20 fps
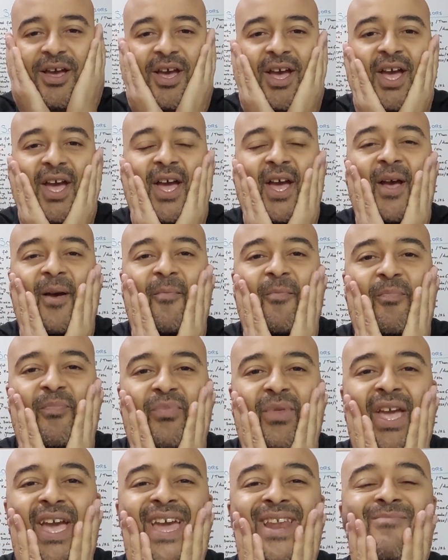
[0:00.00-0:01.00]

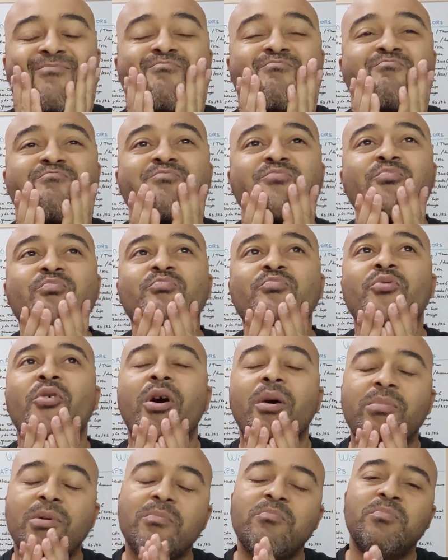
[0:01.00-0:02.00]
and
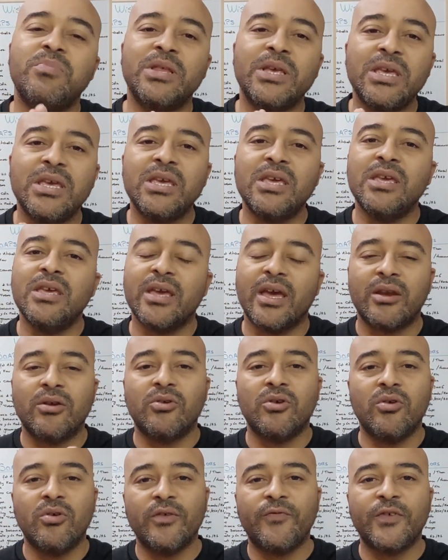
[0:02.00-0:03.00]
probably, I don't
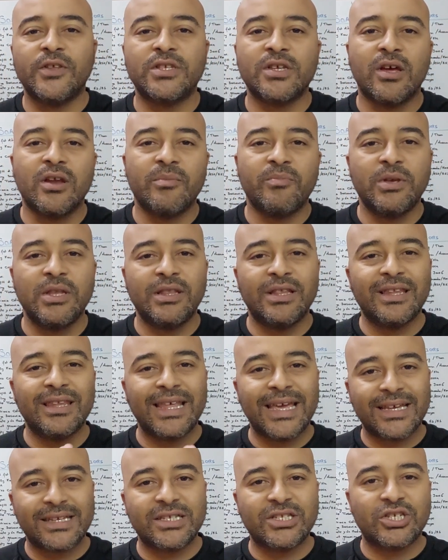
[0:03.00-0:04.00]
know if it's gonna be the
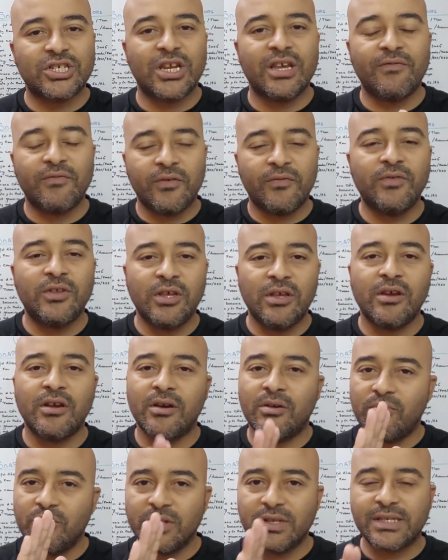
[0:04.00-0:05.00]
last shave of the
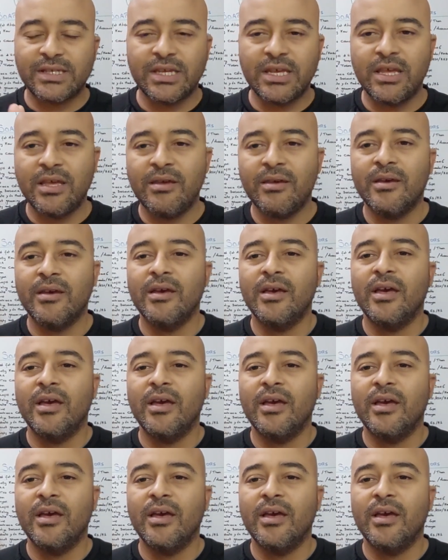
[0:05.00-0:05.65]
year, we'll see.